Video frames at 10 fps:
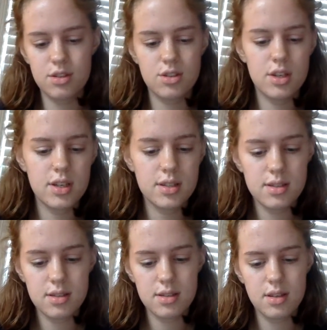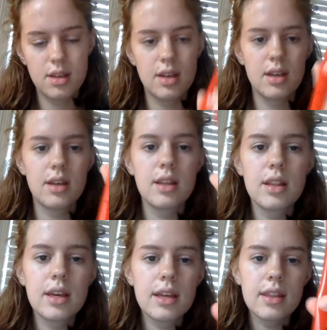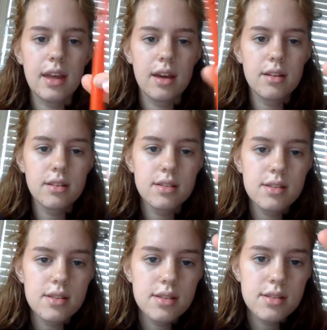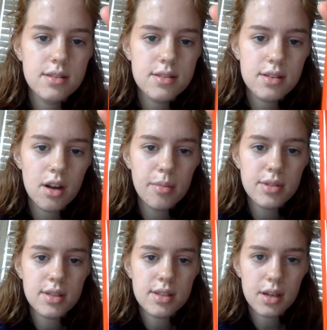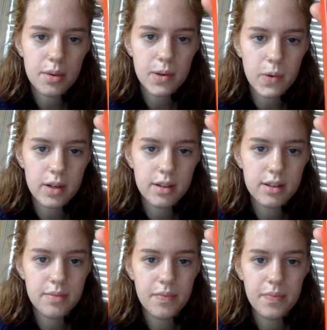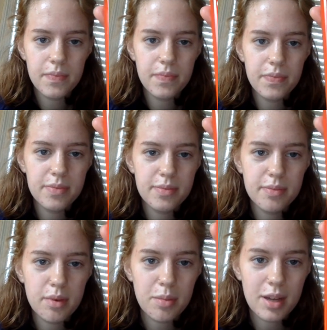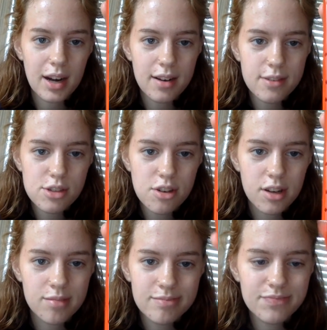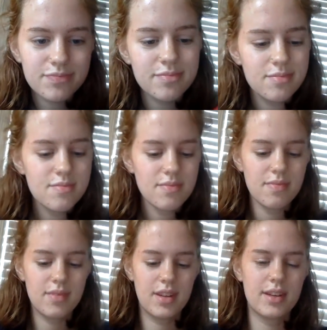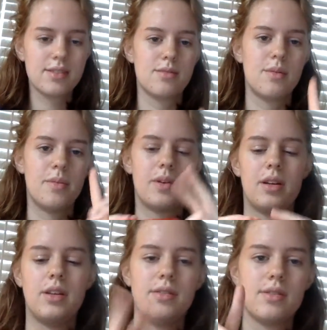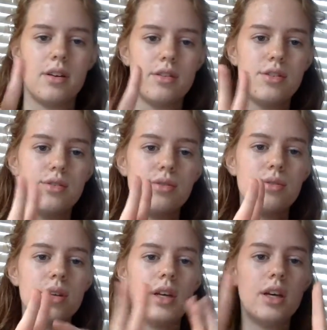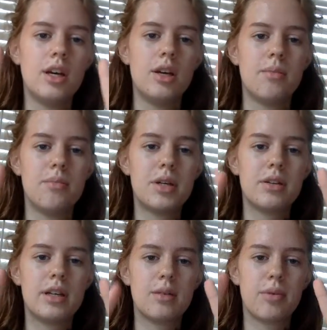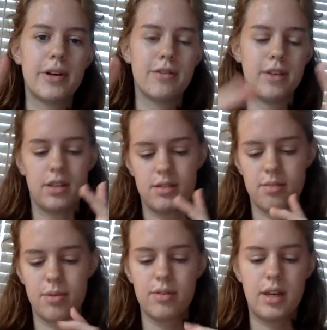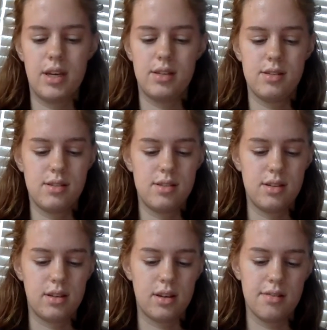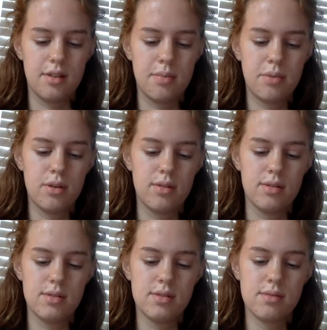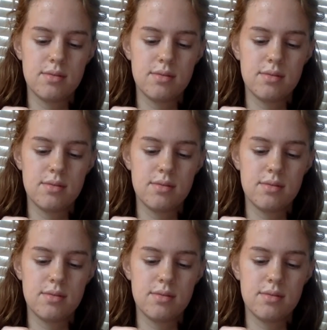Just like that. So it almost looks like a recorder, but made out of a straw. Okay, so remember we're going to use our 2 middle and pointer fingers on both hands and cover up the holes.